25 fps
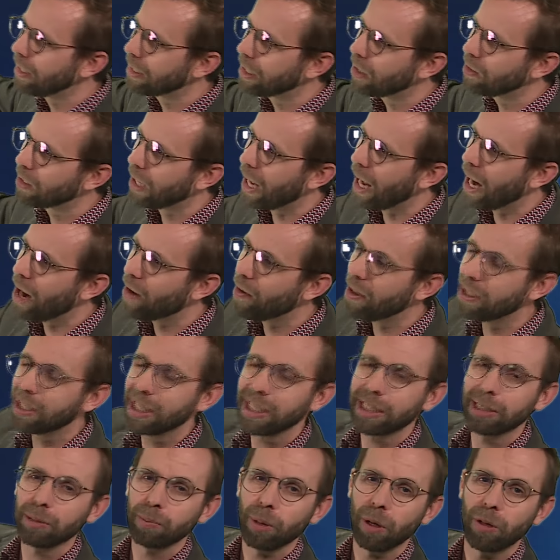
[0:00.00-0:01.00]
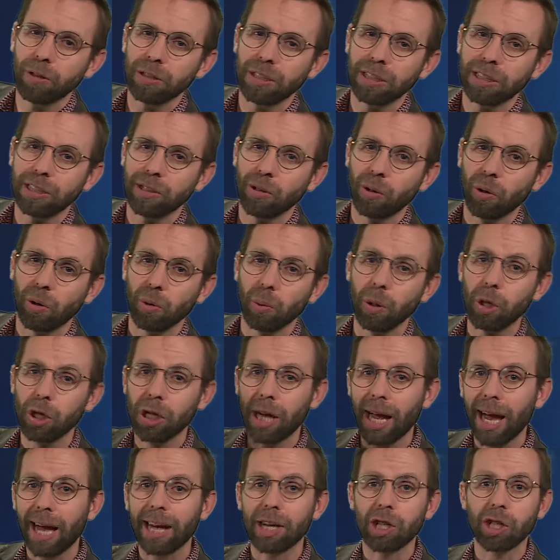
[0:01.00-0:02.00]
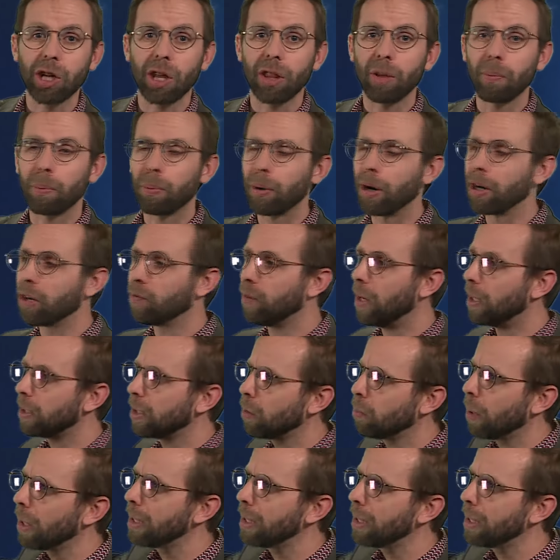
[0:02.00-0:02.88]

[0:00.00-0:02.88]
it's those areas exposed to the north which catch the brunt of it.